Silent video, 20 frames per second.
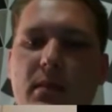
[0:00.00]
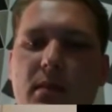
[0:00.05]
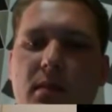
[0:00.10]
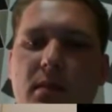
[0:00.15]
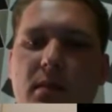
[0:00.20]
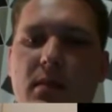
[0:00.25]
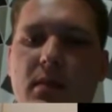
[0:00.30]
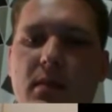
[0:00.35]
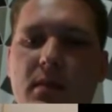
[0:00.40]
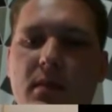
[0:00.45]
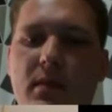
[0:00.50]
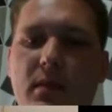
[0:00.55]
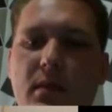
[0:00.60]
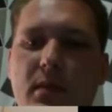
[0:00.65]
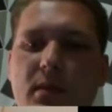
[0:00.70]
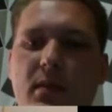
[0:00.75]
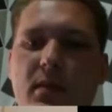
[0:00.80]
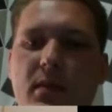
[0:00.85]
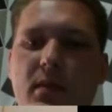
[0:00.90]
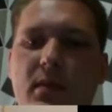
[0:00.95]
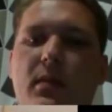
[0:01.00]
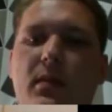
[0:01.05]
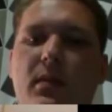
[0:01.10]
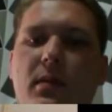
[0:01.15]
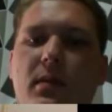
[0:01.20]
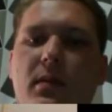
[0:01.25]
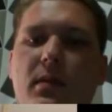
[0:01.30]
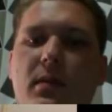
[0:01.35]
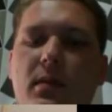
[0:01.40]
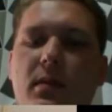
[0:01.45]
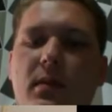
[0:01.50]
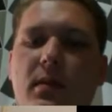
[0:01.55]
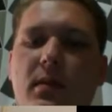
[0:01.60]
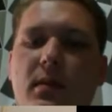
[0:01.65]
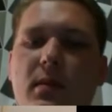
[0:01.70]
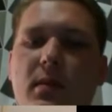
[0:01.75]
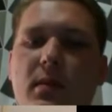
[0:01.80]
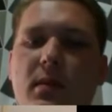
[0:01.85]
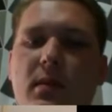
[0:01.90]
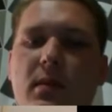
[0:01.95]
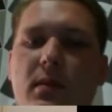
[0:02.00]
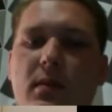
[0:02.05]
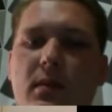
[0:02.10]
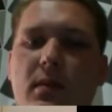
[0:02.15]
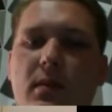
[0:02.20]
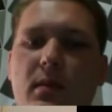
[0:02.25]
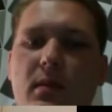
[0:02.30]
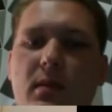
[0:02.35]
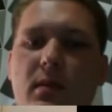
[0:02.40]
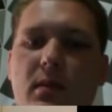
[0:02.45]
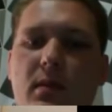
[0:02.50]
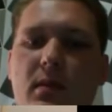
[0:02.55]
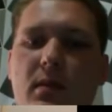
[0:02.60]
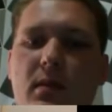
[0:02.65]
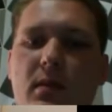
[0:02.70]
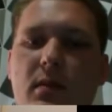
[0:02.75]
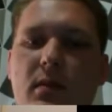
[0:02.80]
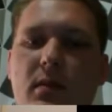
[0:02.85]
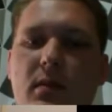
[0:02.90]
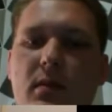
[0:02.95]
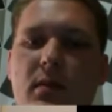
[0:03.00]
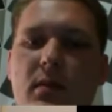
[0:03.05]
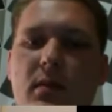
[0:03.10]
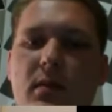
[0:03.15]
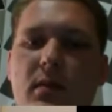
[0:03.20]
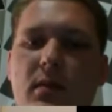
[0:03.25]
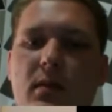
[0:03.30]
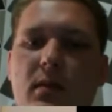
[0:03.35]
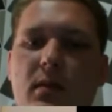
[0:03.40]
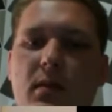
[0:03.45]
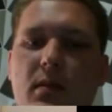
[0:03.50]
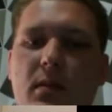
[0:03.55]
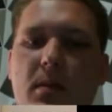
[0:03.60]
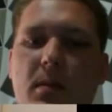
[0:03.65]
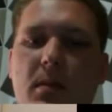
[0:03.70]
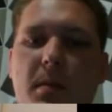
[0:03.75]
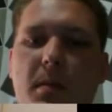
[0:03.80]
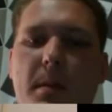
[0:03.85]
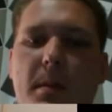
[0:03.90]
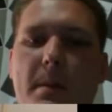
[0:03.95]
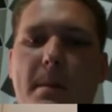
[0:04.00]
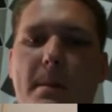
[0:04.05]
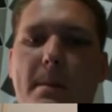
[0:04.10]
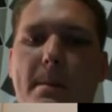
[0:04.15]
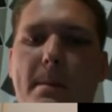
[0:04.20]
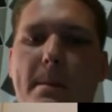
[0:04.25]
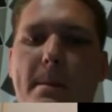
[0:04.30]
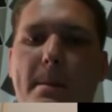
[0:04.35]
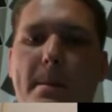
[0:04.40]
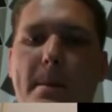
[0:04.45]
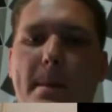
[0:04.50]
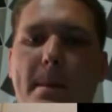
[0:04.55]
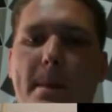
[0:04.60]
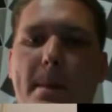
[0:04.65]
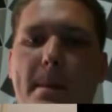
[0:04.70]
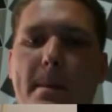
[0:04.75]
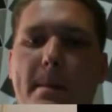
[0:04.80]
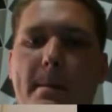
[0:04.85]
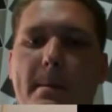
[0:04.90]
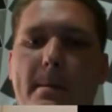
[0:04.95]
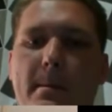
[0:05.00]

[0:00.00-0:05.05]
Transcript: No words are spoken by the person on screen.